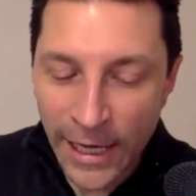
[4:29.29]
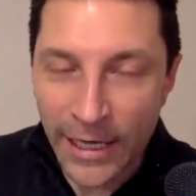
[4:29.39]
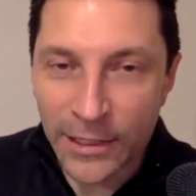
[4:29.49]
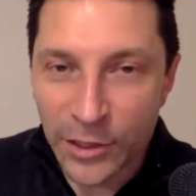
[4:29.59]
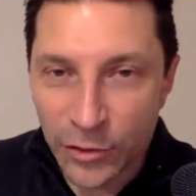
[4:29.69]

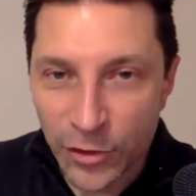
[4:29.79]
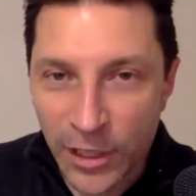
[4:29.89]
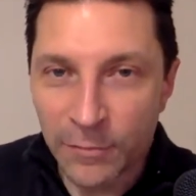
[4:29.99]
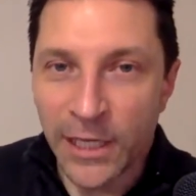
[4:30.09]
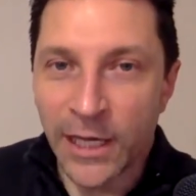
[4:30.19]

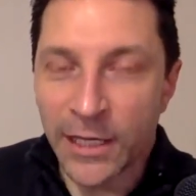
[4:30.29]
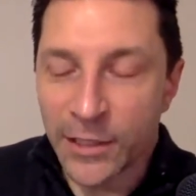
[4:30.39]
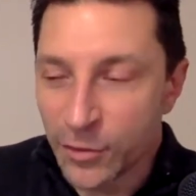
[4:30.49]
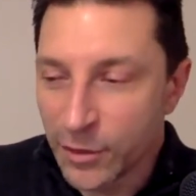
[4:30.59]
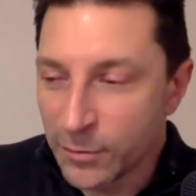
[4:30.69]
extremely,
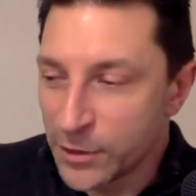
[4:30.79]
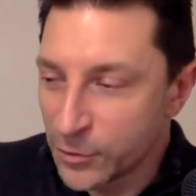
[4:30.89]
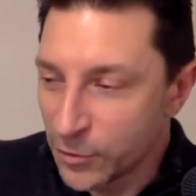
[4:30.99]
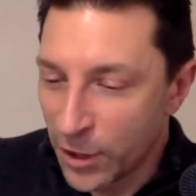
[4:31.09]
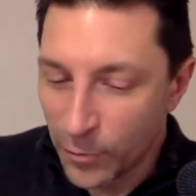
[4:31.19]
extremely
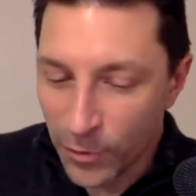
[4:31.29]
strong.